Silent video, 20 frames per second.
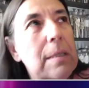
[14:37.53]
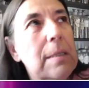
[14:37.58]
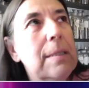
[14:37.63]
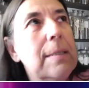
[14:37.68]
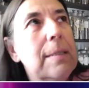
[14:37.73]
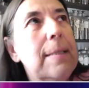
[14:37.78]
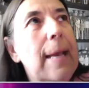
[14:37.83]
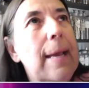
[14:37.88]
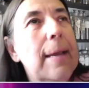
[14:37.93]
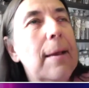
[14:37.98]

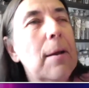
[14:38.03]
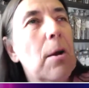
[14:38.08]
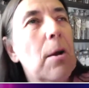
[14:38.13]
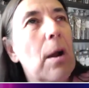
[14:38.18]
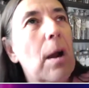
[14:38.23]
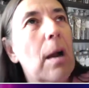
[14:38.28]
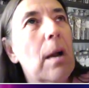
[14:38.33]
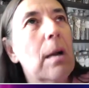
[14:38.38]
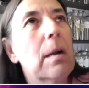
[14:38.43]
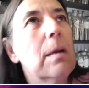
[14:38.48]
they
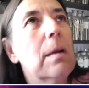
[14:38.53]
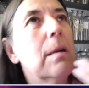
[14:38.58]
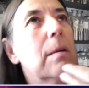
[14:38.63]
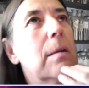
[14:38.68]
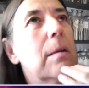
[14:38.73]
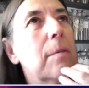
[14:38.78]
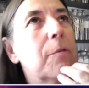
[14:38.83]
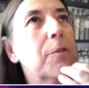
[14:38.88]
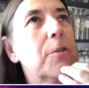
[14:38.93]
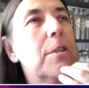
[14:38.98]
are
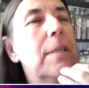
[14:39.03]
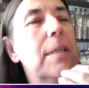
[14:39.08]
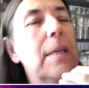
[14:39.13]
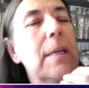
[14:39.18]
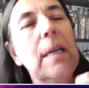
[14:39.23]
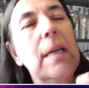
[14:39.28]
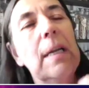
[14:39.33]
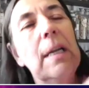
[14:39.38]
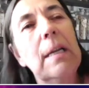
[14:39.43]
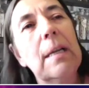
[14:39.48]

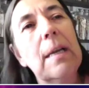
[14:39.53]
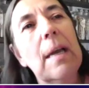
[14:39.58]
foreseeing